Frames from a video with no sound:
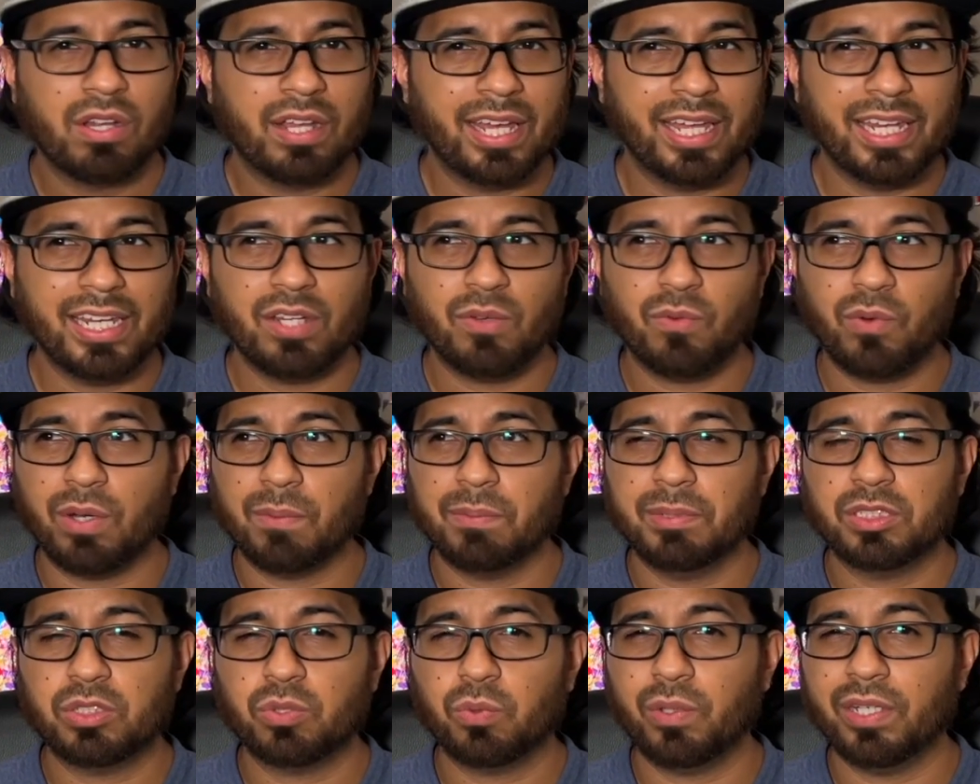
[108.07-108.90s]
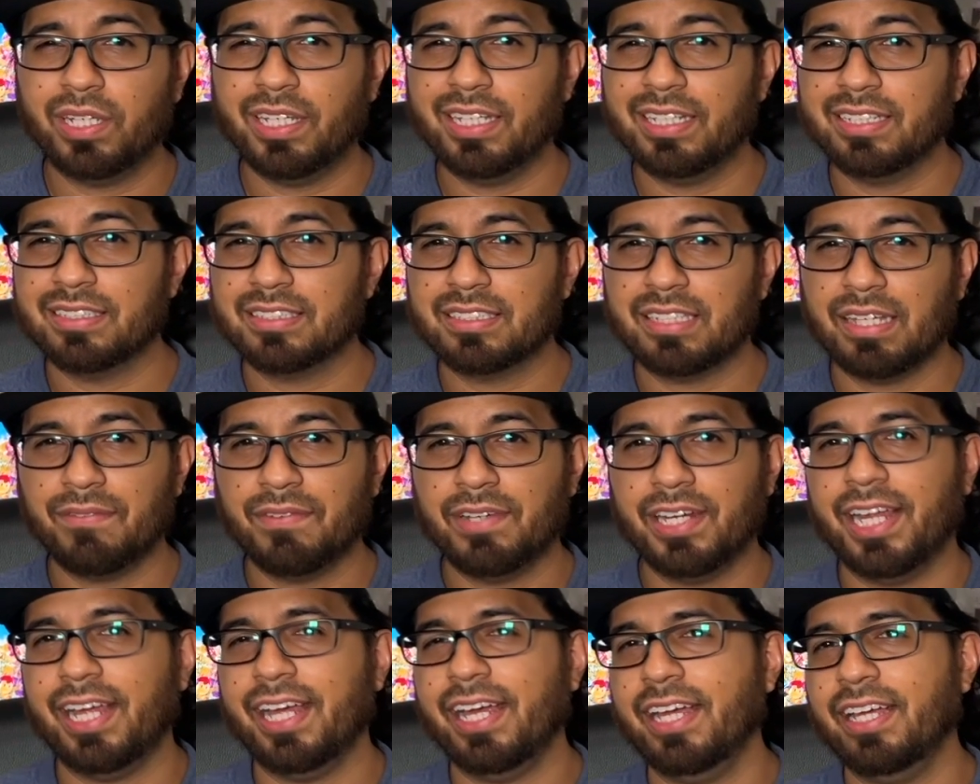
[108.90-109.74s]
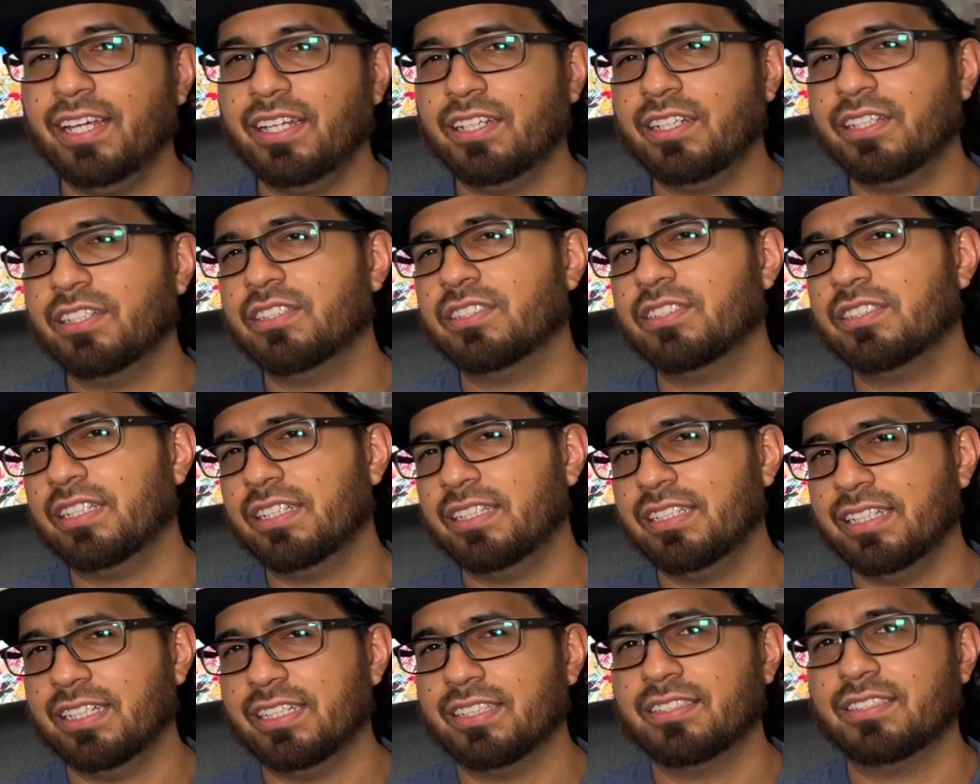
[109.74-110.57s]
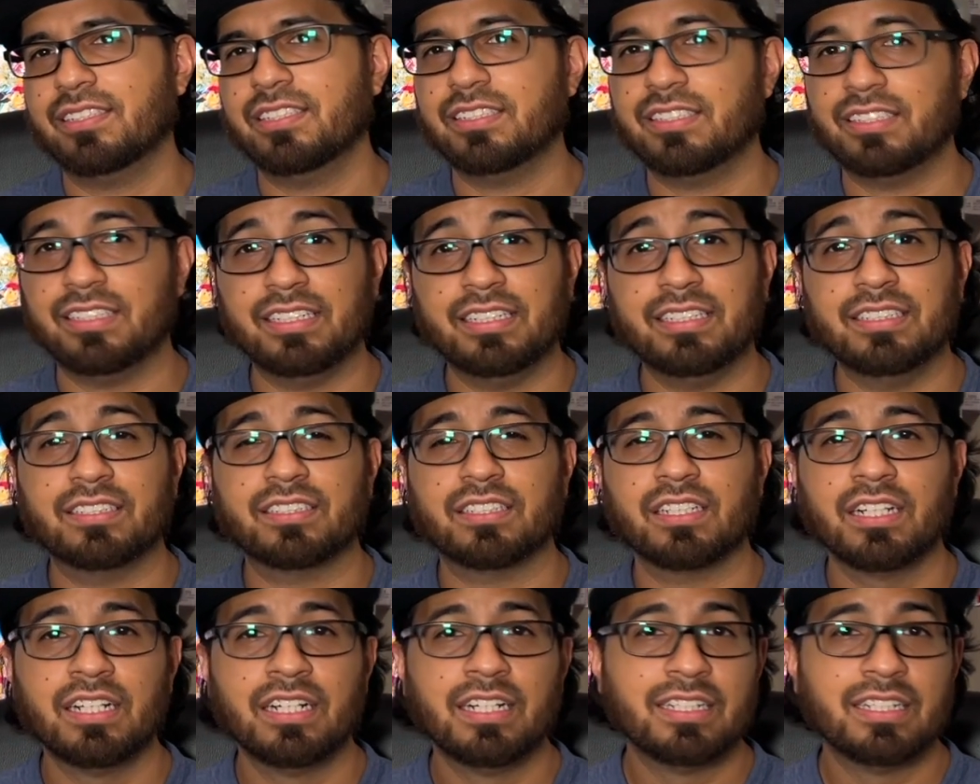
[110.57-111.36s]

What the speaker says: anywhere between 7 to 8 years, and yes, this is